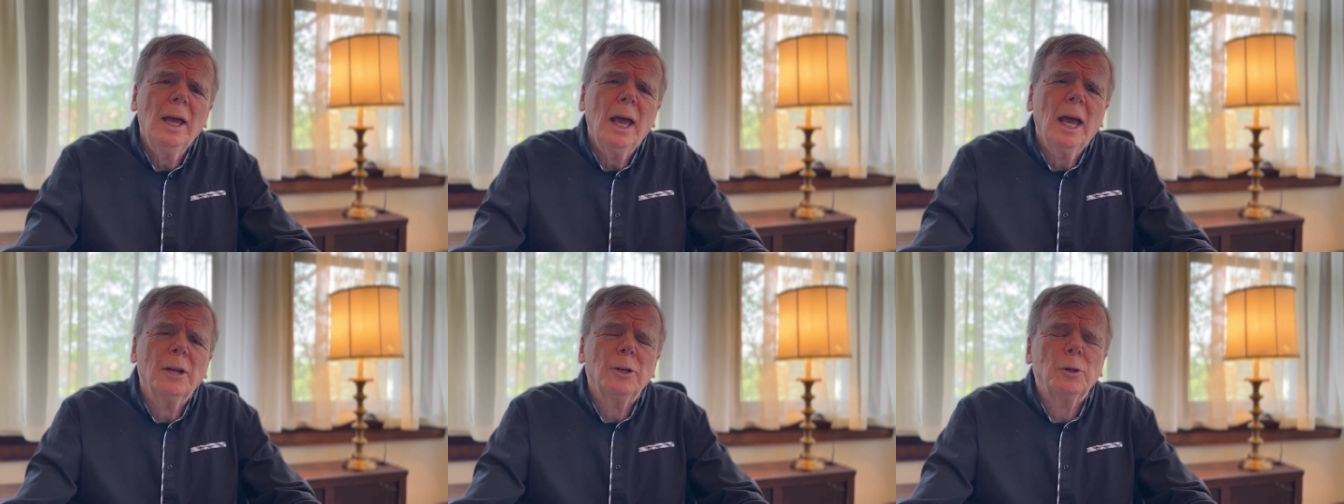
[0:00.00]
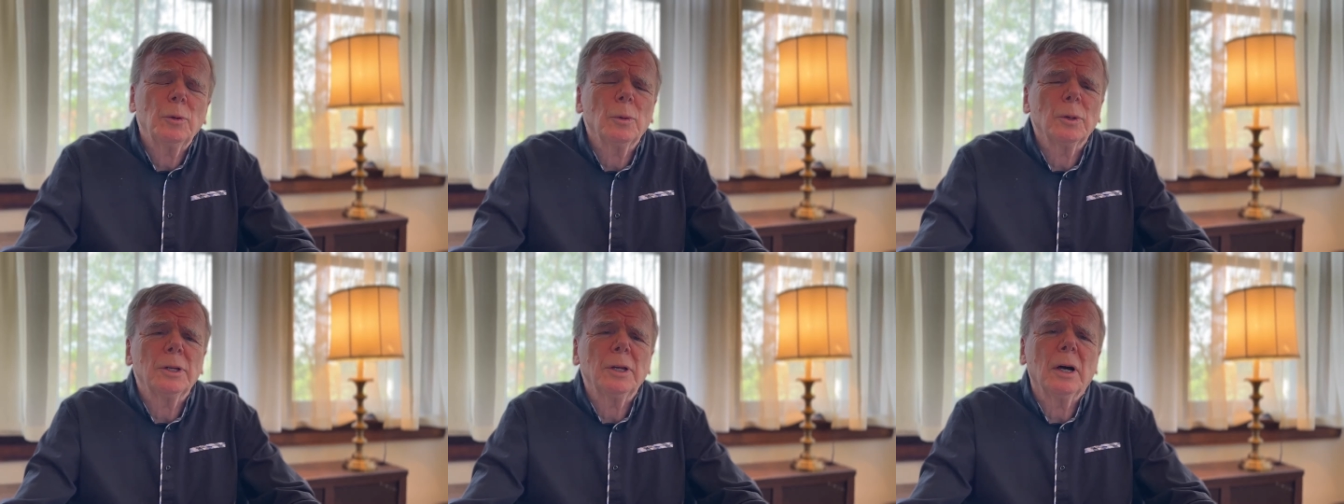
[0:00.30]
and
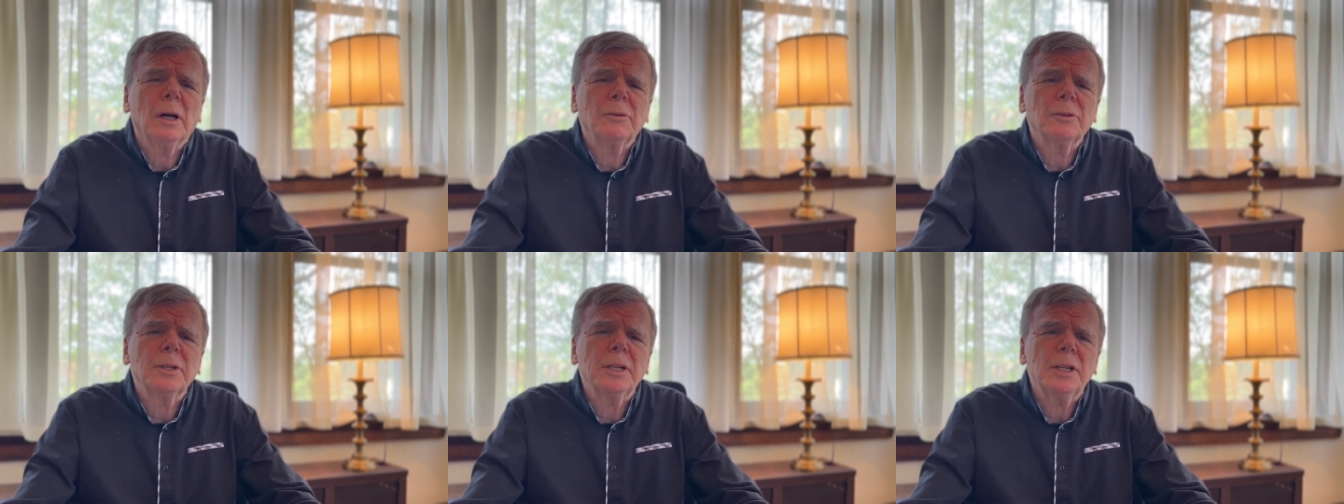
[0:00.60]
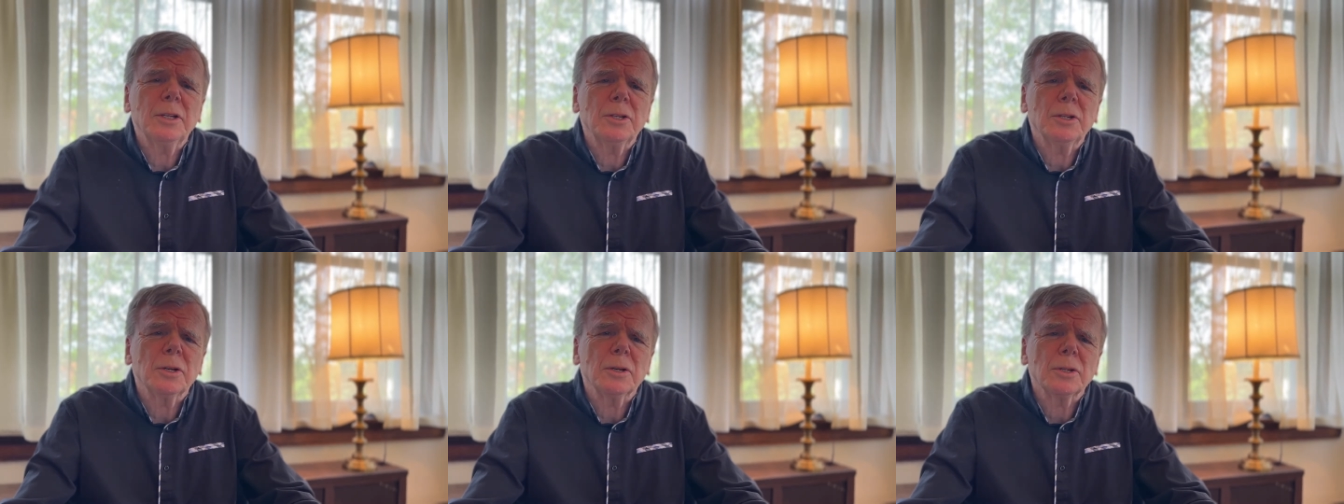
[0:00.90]
two adult
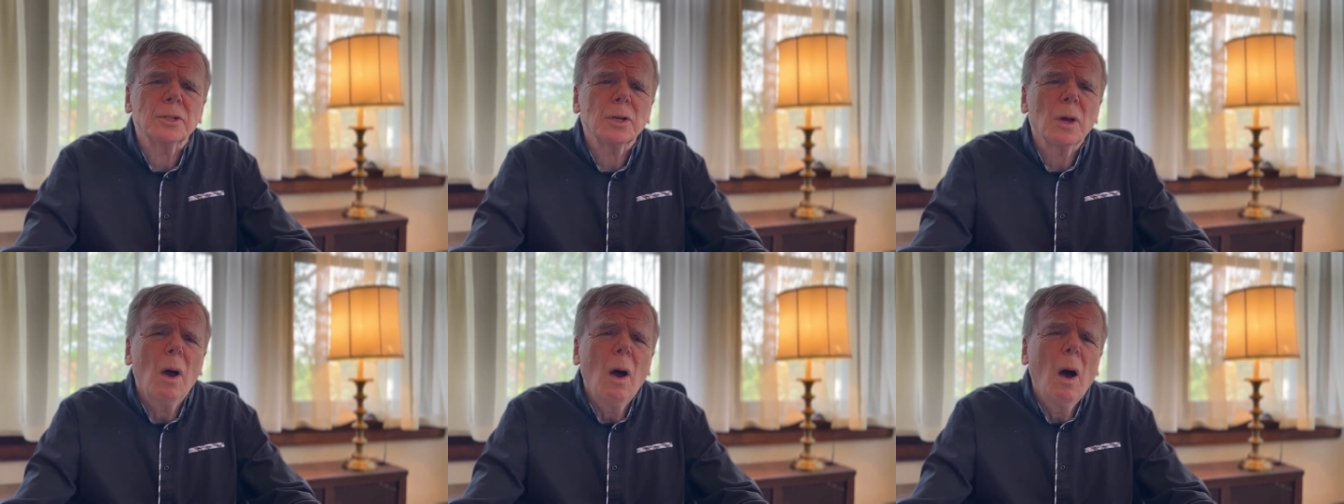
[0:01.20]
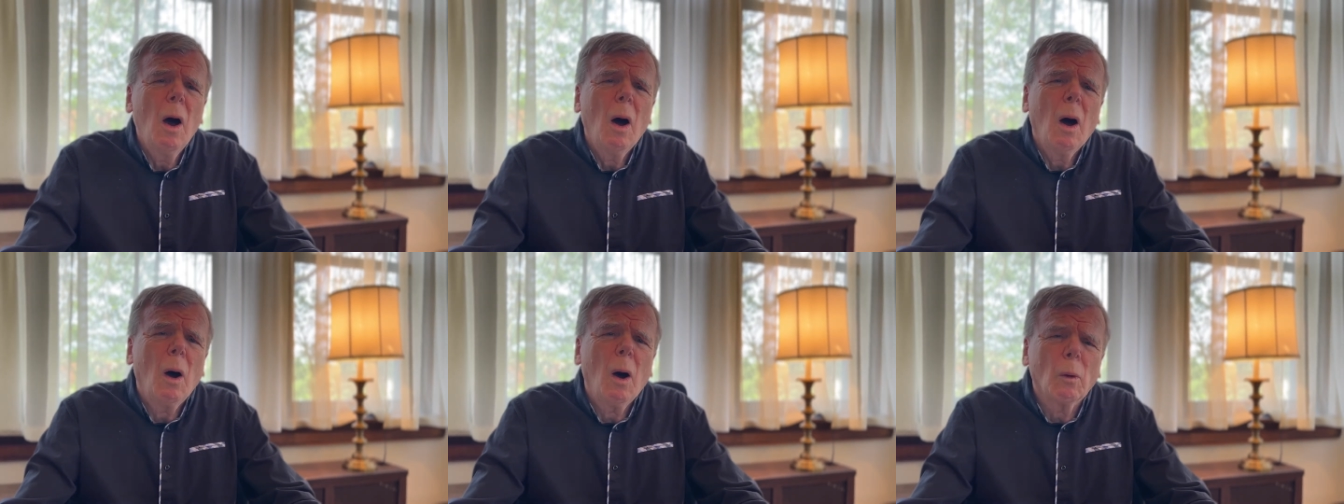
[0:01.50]
teachers.
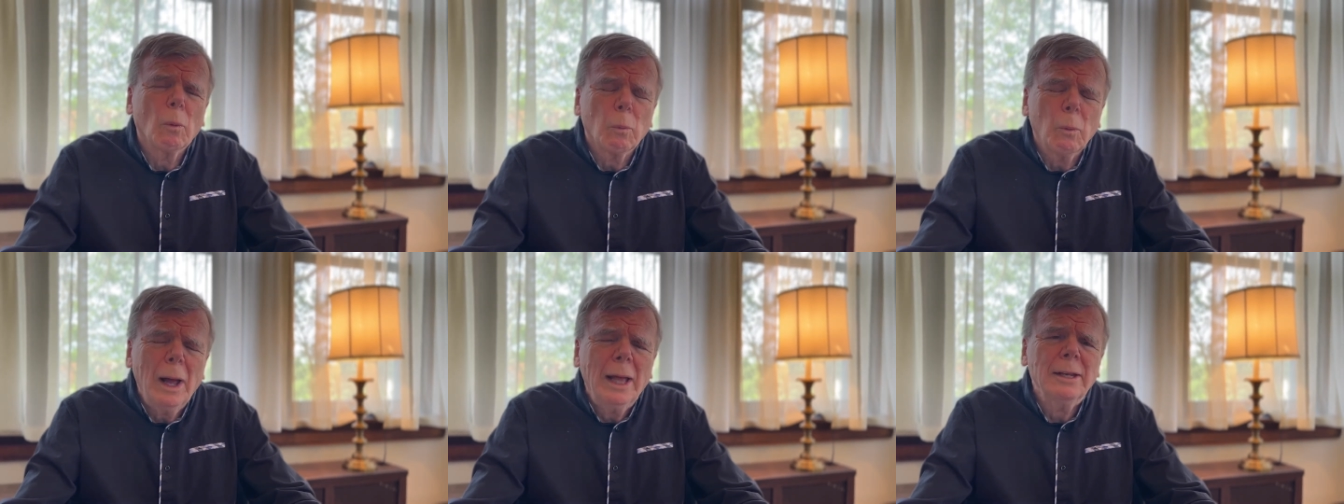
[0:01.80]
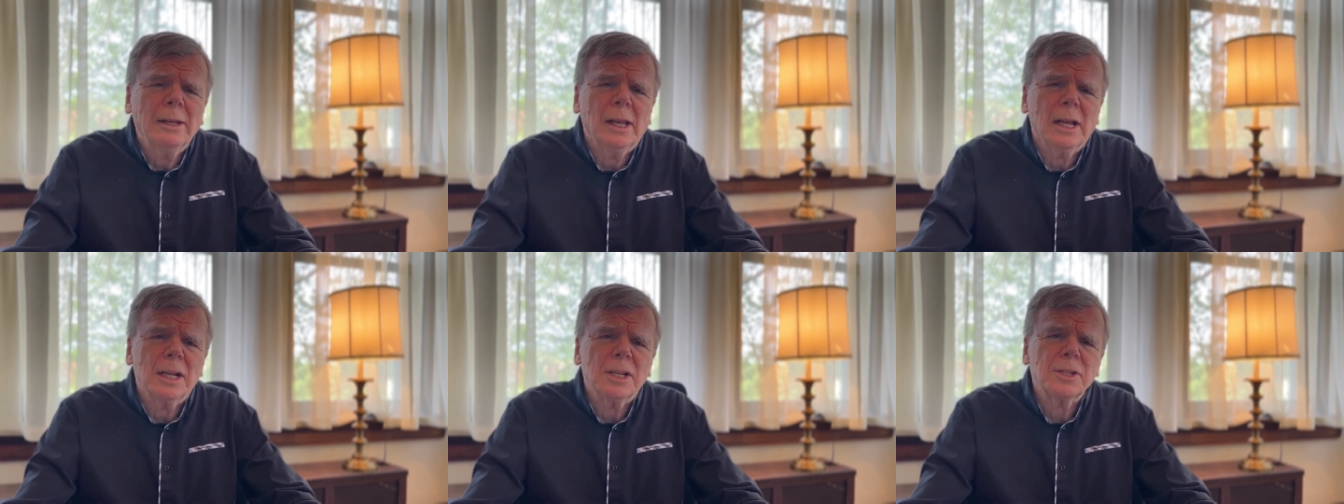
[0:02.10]

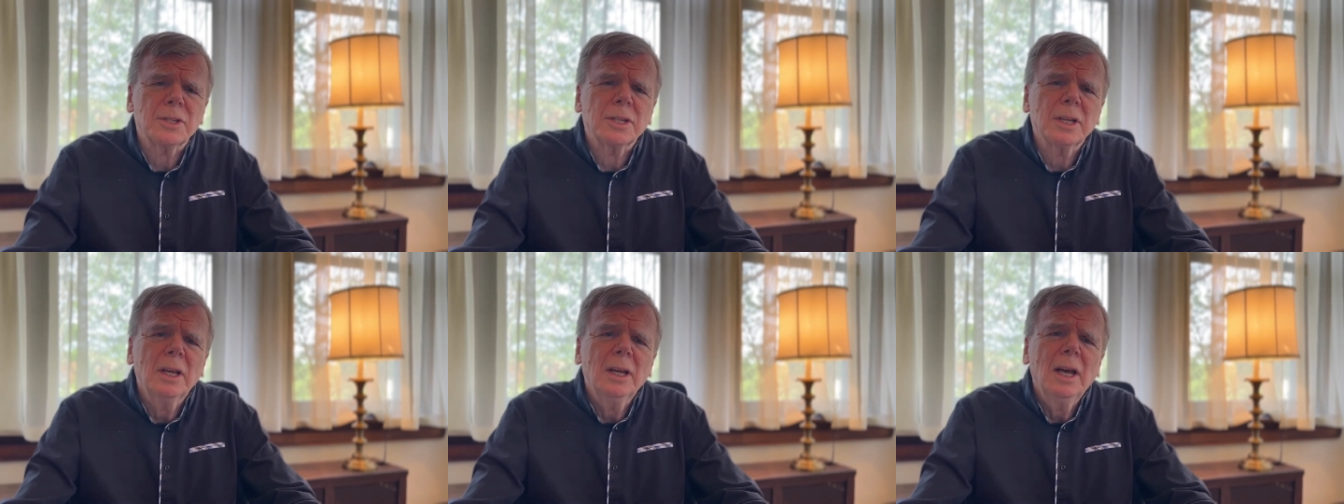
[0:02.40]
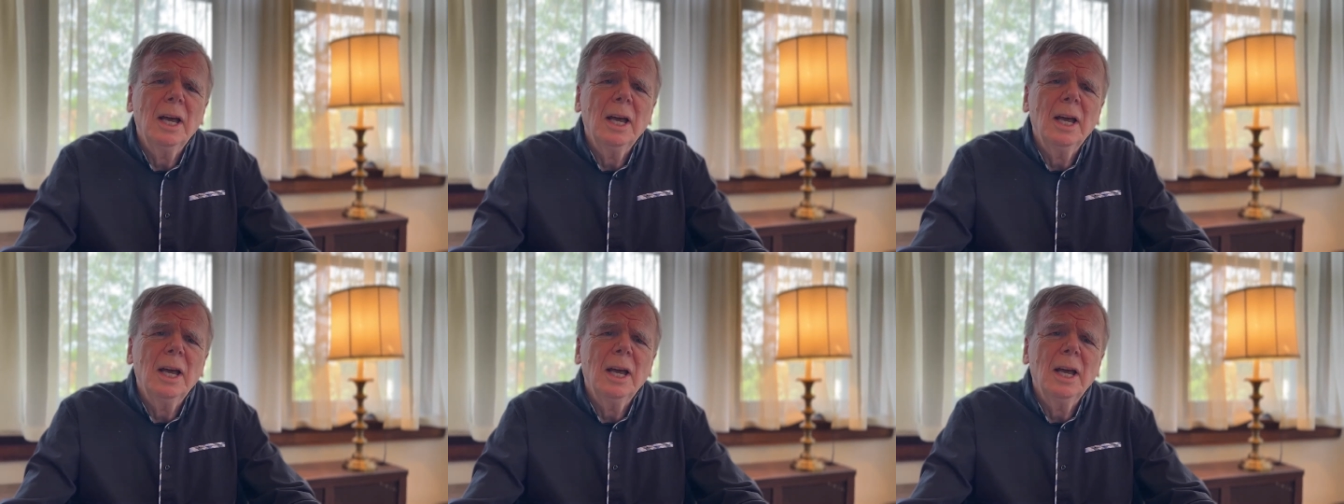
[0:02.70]
Horrendous.